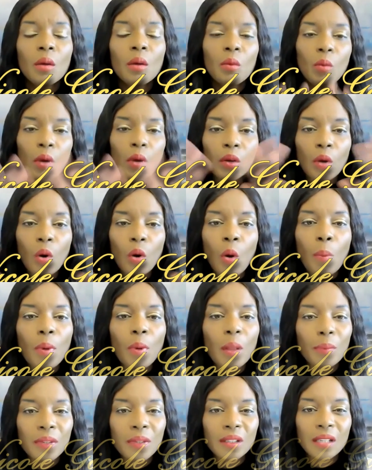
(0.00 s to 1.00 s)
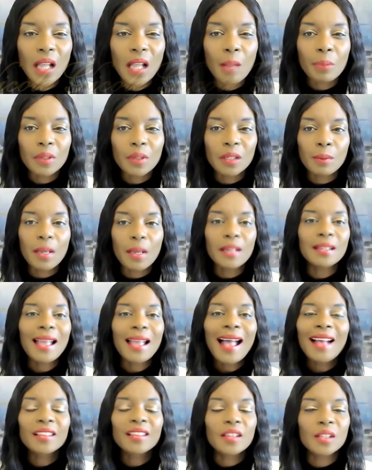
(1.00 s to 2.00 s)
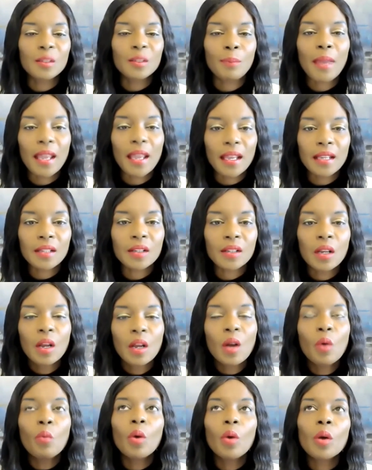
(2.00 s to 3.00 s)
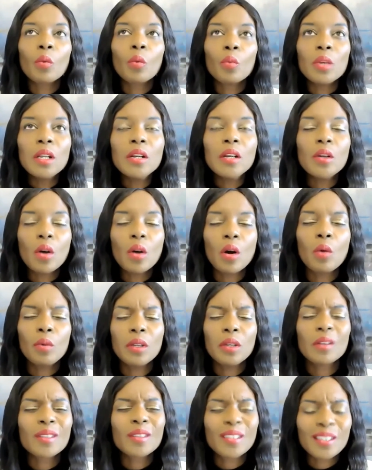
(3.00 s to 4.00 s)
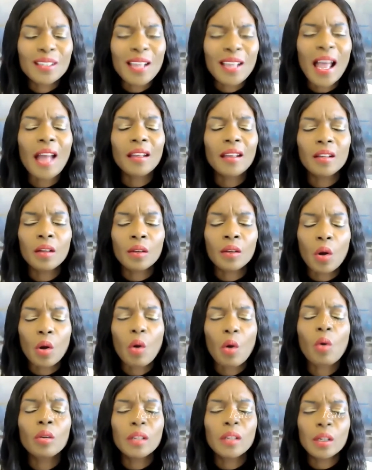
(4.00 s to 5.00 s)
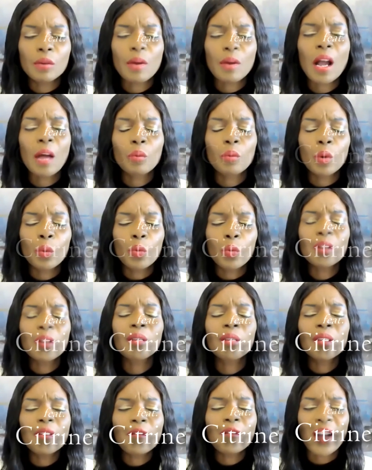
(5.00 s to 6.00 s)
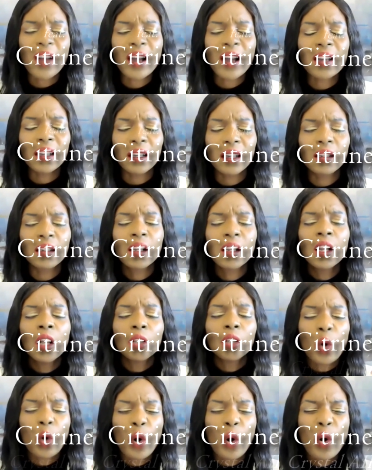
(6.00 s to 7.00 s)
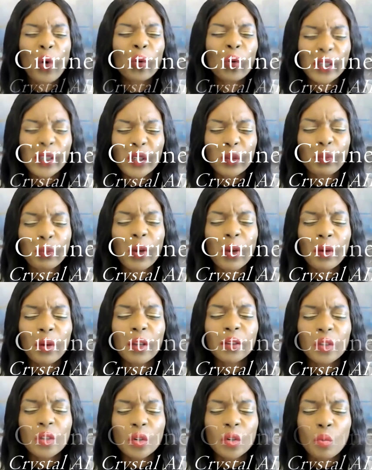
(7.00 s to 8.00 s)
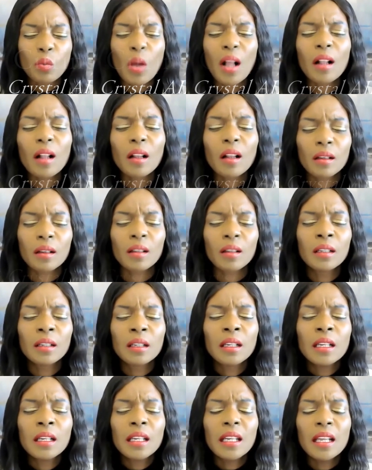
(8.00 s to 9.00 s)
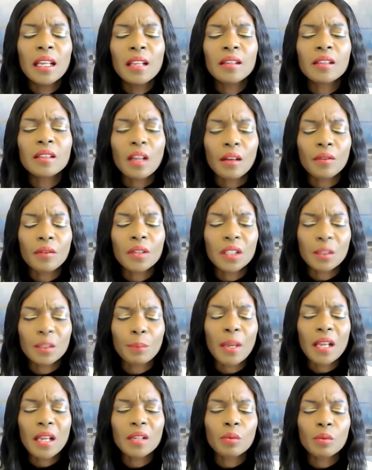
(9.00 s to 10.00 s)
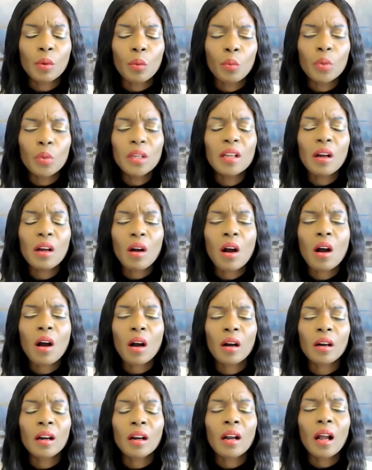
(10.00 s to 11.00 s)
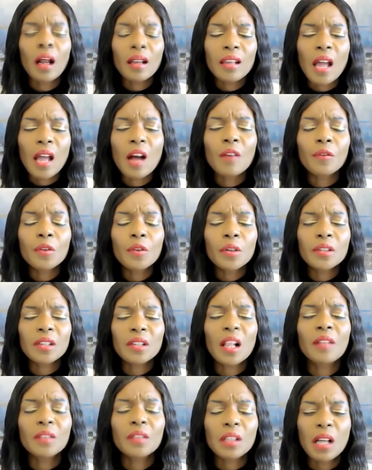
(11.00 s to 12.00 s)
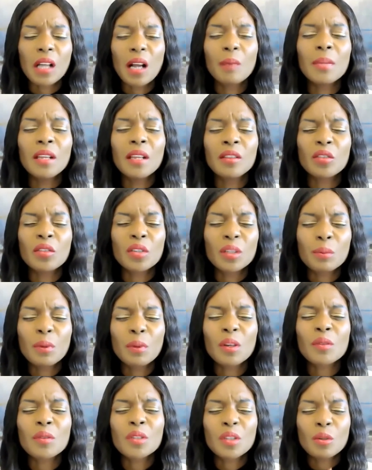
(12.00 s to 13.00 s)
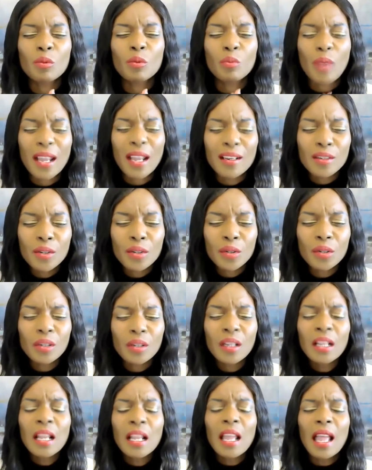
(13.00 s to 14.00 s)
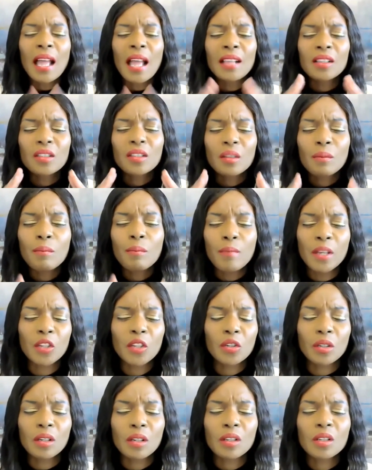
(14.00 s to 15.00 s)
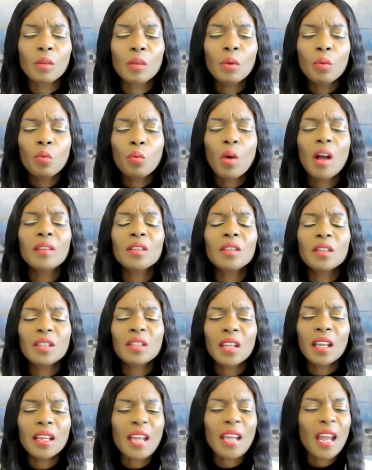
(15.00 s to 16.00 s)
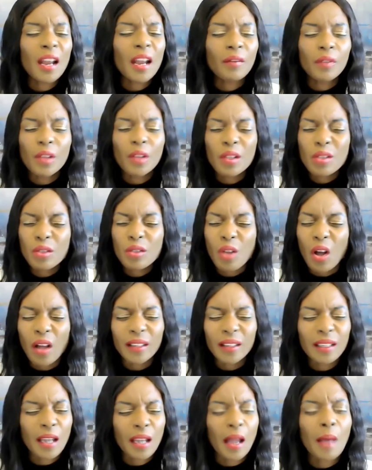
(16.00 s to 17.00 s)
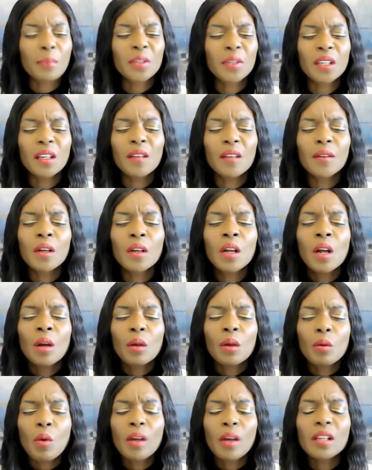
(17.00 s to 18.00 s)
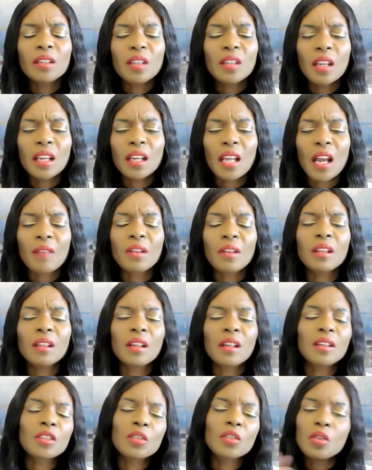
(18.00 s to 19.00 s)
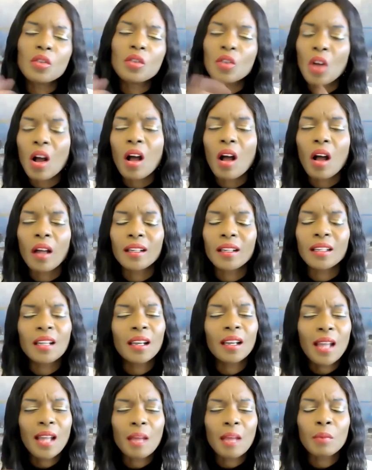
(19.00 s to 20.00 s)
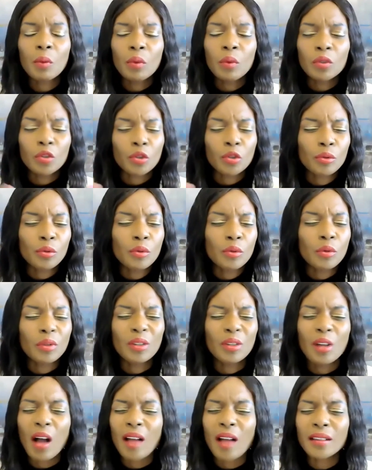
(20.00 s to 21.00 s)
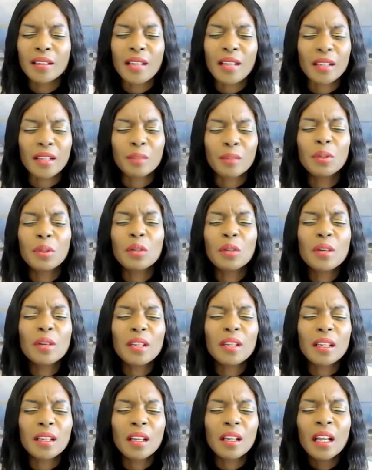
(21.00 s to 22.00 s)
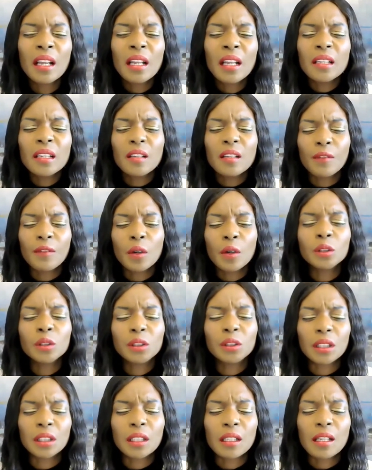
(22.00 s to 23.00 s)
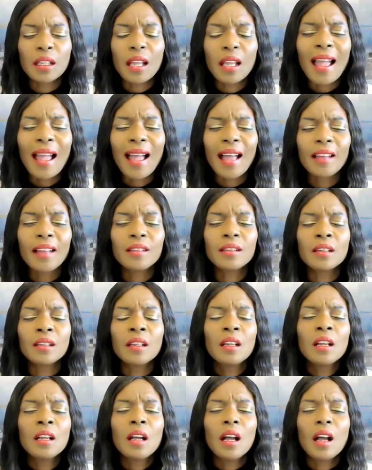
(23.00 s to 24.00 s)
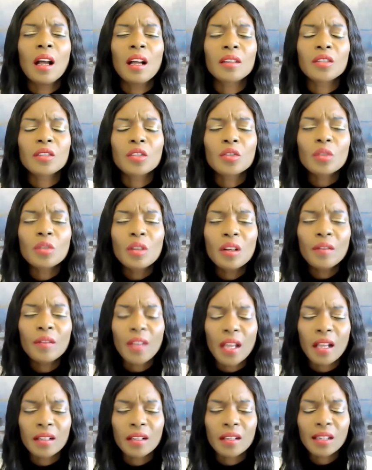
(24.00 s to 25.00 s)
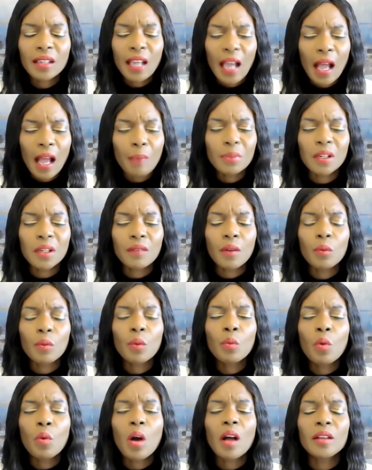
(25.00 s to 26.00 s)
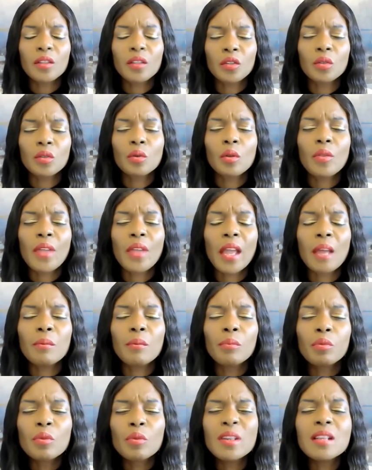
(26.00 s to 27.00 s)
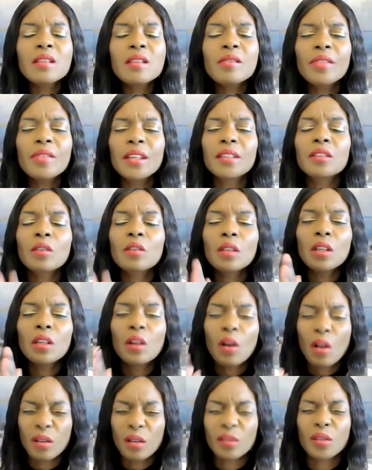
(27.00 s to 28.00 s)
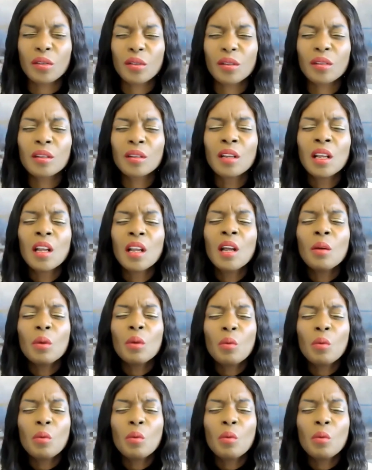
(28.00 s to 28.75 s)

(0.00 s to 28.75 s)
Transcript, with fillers: We want to open up this temple space as a space where we know we are standing on holy ground, where we are inviting the Holy Spirit to dwell inside of this space, where we are allowing for ourselves to come into the spirit of surrender and submission. So we want to take every thought captive. We want to take everything that is not in alignment with truth, godliness, purity, devotion, and service captive, and we want to then bring this to the altar.